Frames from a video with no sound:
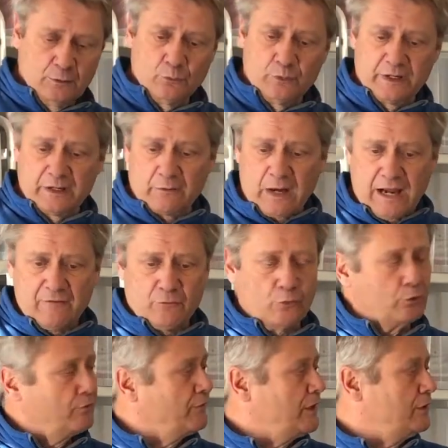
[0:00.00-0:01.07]
We have
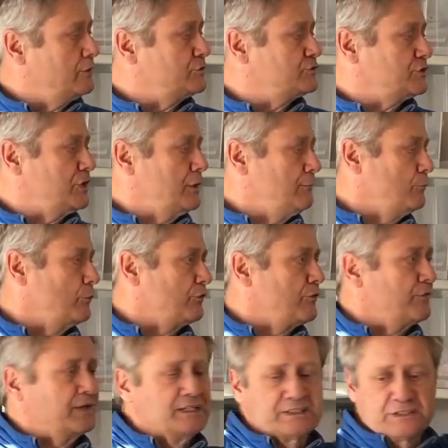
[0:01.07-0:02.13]
all of those, we've got
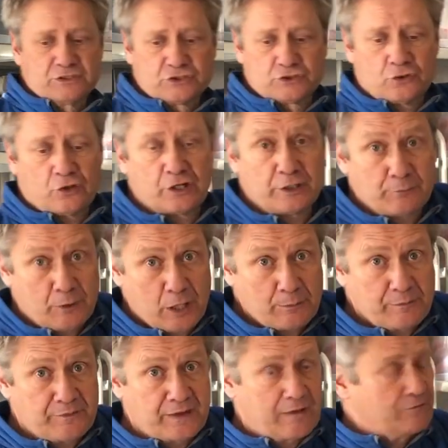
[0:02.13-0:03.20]
these in stock at the
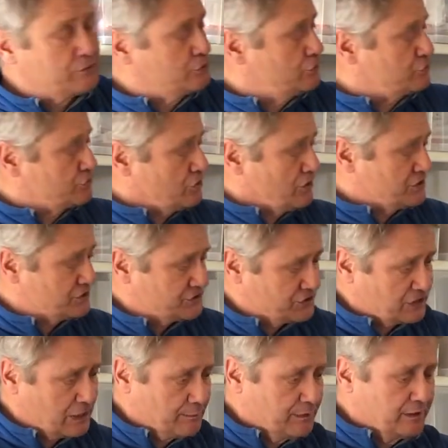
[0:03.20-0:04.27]
moment. The other two sizes are
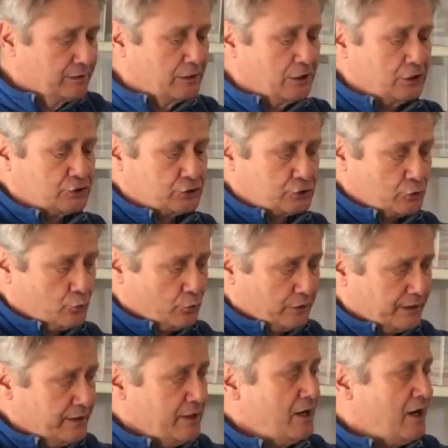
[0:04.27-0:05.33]
coming
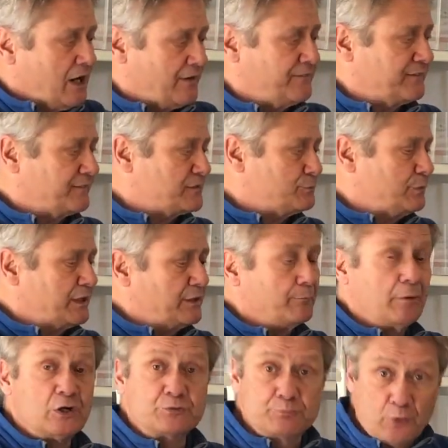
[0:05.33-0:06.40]
shortly. I think this will be the
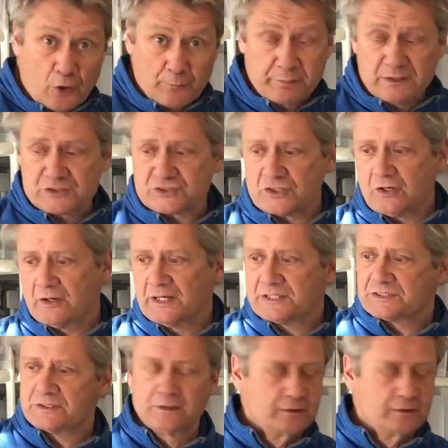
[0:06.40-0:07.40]
most popular size.